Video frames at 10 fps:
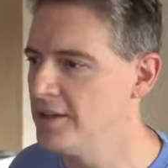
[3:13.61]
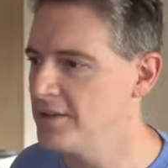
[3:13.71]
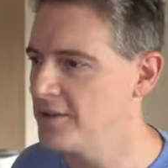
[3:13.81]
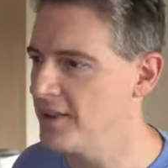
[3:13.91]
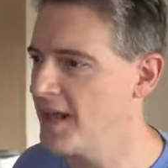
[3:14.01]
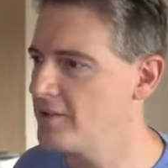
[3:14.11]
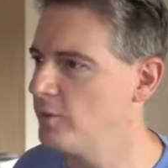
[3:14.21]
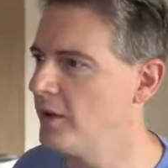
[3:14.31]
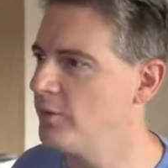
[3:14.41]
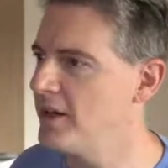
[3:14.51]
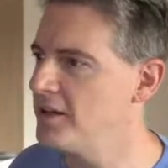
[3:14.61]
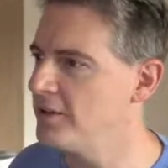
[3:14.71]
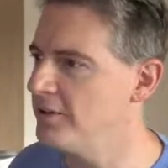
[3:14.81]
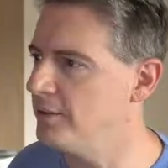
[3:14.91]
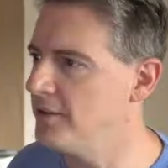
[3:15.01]
So that's one way you
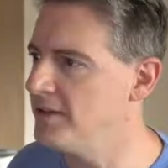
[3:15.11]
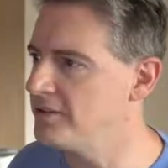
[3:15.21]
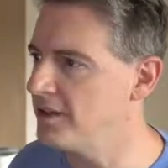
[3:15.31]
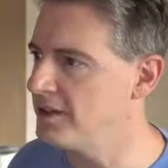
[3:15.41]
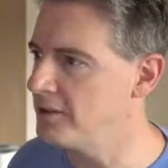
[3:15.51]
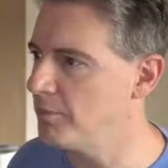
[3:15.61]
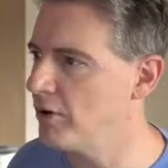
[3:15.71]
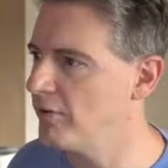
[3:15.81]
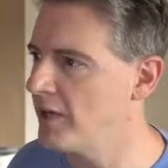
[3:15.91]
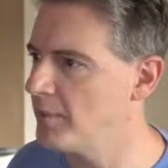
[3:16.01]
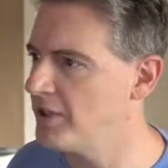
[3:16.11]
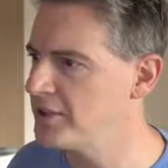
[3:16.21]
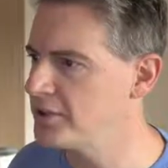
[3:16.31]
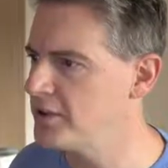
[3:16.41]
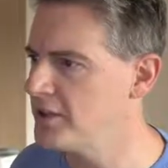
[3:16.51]
can do it, is on your profile
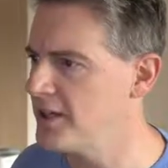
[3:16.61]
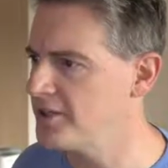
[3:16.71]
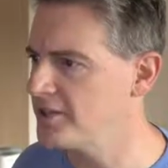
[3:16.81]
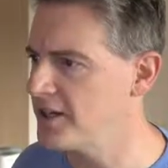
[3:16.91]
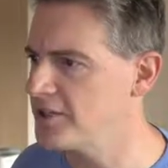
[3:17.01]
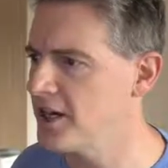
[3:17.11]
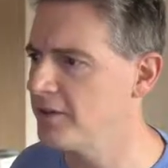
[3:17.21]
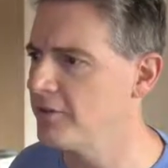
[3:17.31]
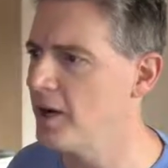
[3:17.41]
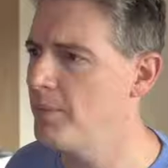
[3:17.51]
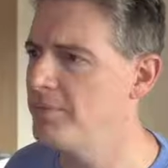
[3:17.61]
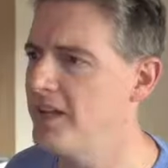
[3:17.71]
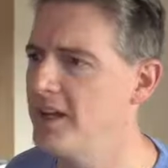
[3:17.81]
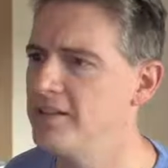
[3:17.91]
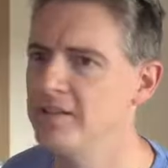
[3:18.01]
picture and say check for
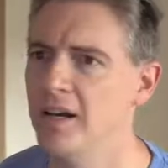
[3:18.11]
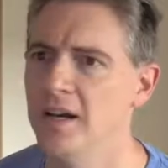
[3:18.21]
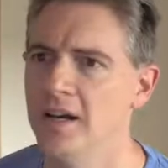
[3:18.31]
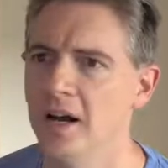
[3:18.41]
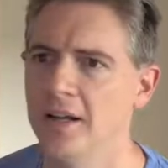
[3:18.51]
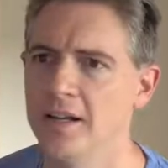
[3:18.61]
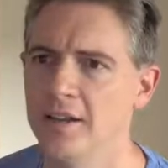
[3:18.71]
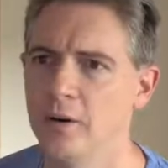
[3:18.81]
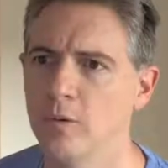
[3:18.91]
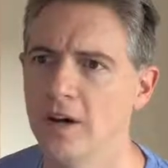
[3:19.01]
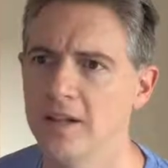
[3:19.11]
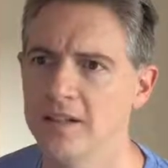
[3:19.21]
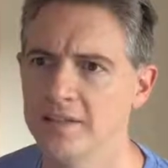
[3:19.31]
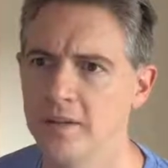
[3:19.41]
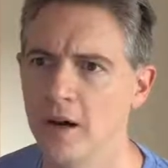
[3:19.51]
updates. Another one
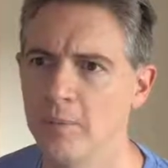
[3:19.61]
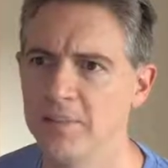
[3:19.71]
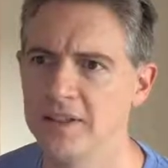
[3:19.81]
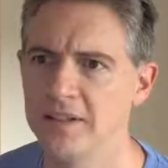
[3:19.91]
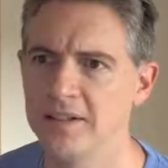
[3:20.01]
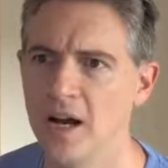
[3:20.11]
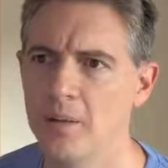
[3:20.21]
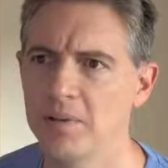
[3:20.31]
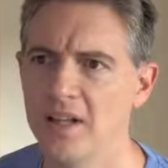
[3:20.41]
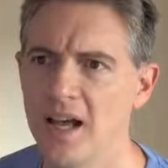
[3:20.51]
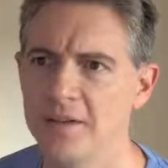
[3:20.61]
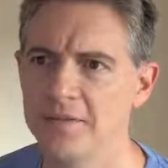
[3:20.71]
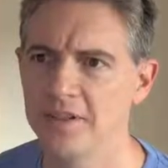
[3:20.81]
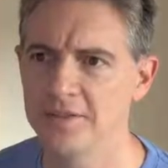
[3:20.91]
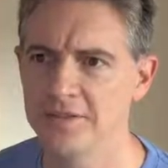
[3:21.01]
is up in the top
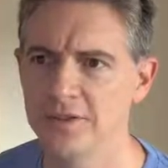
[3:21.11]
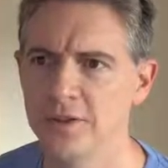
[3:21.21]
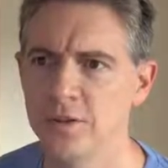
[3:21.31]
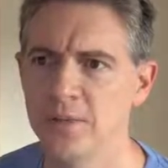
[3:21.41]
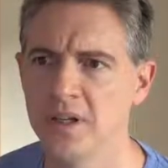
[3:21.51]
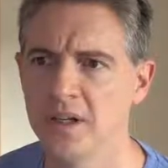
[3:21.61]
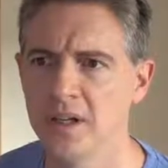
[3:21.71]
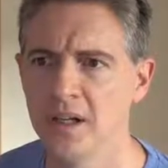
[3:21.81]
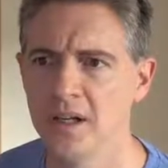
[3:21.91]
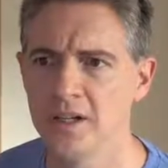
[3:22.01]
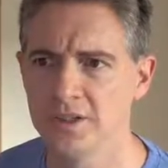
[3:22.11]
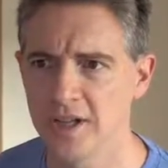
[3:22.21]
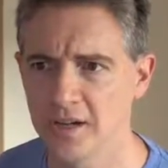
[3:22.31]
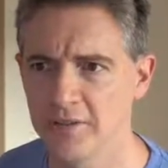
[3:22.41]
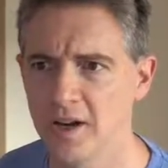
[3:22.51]
left, Zoom,
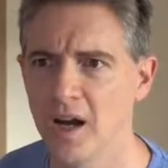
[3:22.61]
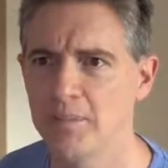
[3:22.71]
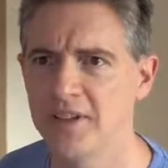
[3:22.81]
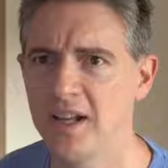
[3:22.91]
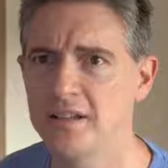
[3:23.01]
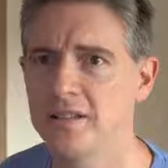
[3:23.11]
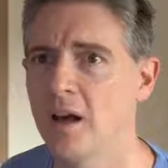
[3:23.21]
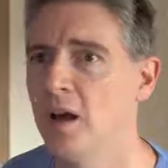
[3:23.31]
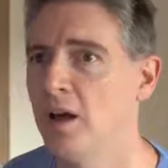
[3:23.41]
check for updates.